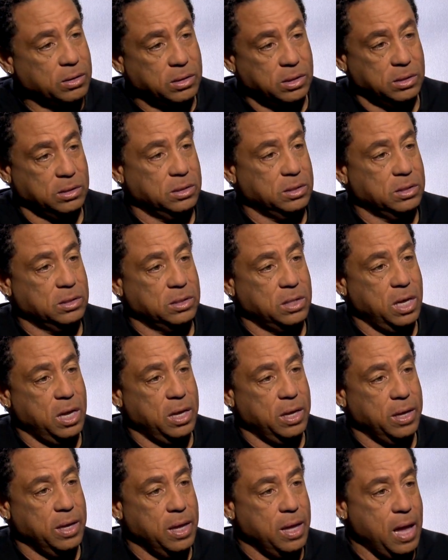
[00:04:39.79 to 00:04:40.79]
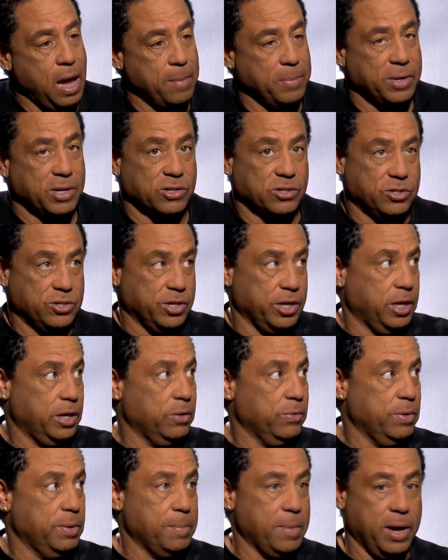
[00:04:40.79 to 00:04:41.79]
It looks the same. I mean, the
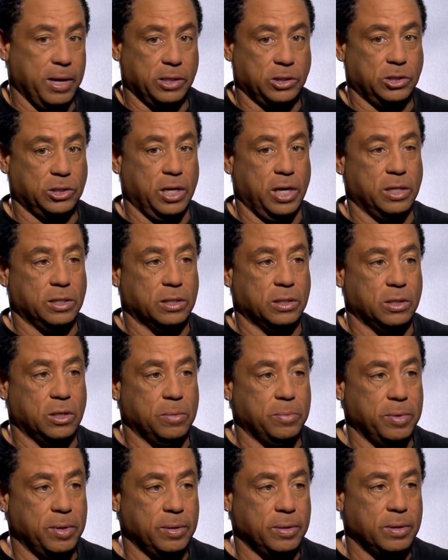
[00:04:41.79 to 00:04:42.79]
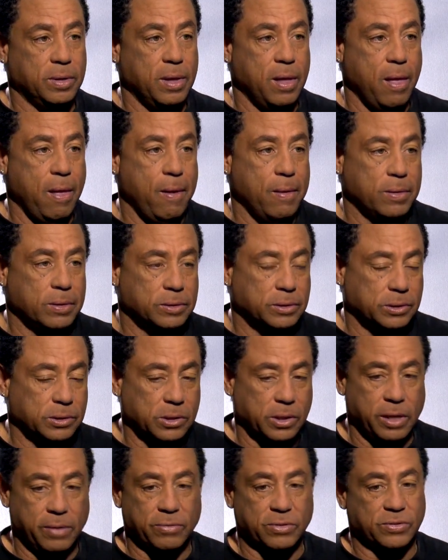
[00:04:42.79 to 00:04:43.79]
scenery might have changed a little bit.
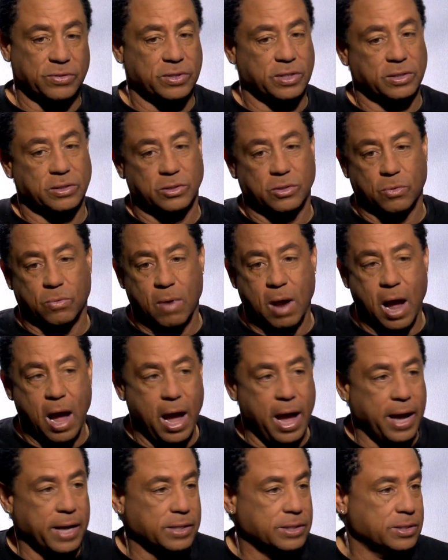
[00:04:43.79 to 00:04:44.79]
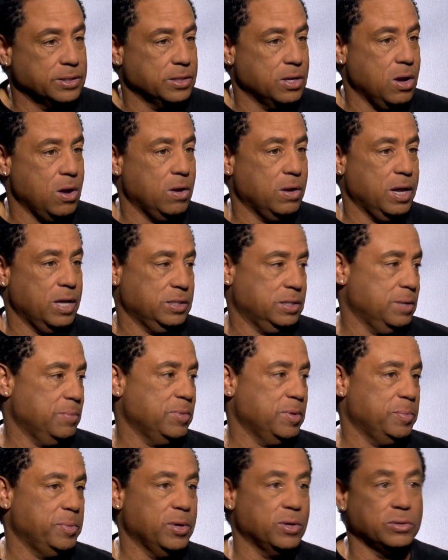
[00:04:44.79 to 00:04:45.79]
Even since the riots and all that. Some
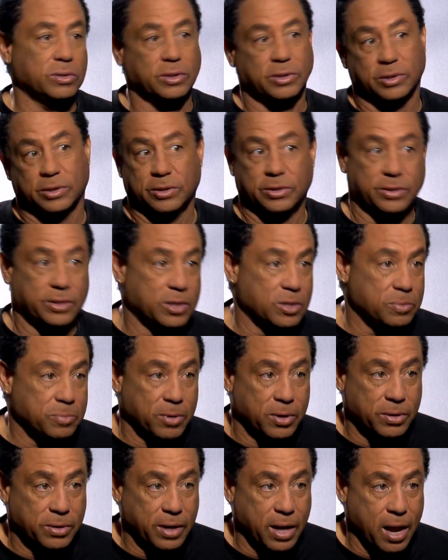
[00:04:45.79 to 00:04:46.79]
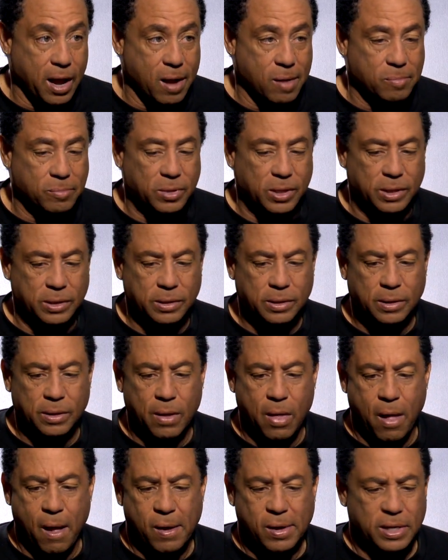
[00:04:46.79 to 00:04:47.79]
of the buildings are still burned down, but
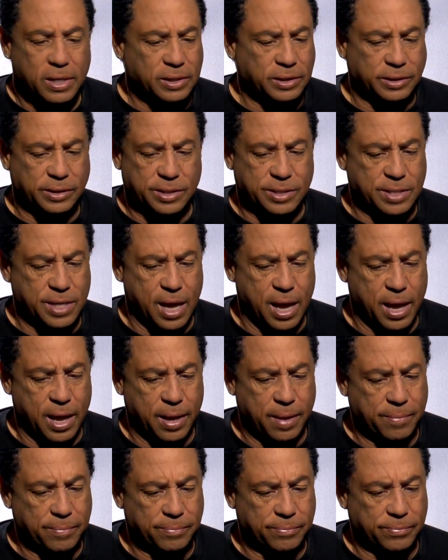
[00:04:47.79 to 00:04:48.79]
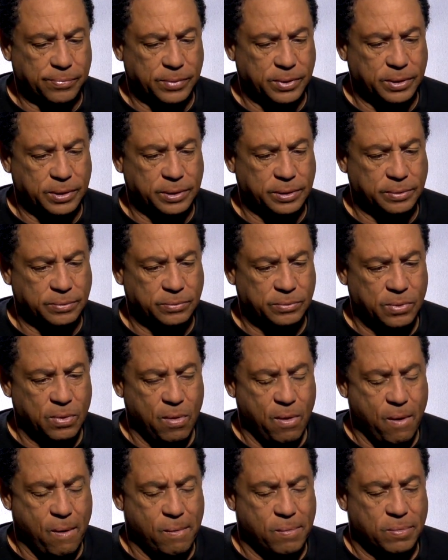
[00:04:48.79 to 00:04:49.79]
it's the same.
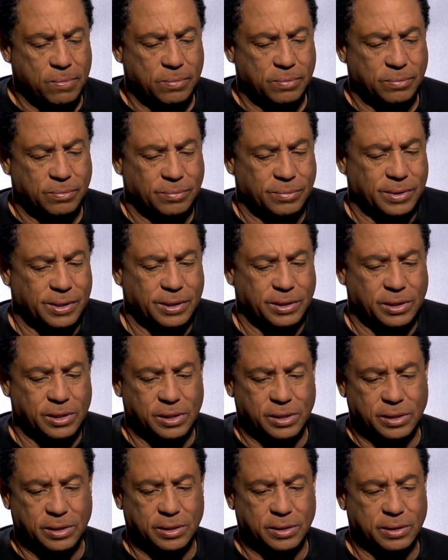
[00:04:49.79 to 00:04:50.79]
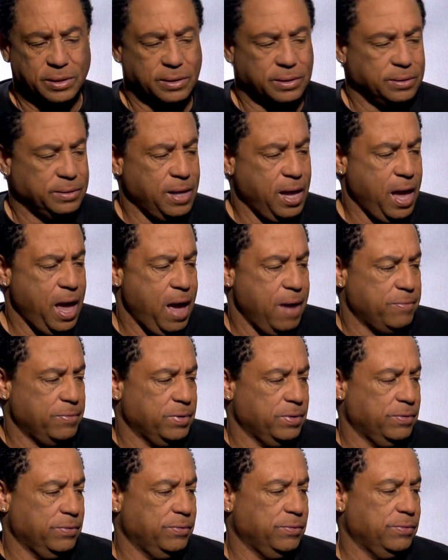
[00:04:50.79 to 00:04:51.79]
It just, they
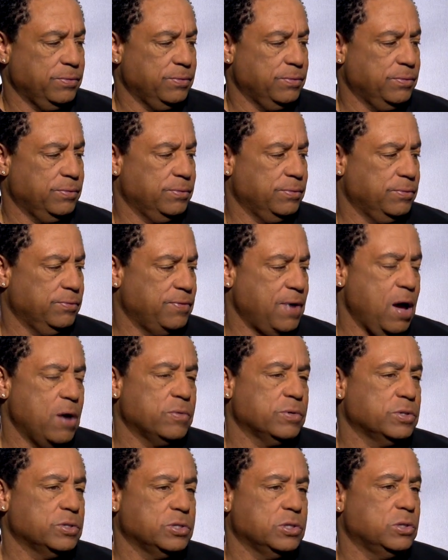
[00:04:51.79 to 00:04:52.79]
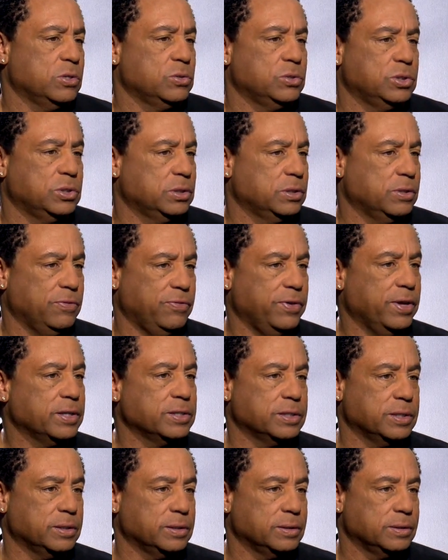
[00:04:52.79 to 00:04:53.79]
haven't found a solution to
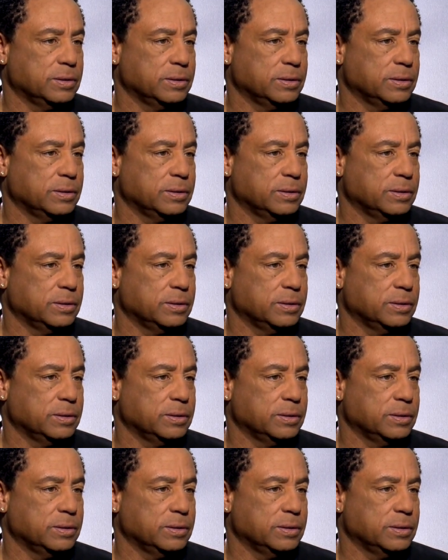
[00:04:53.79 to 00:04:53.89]
fix it.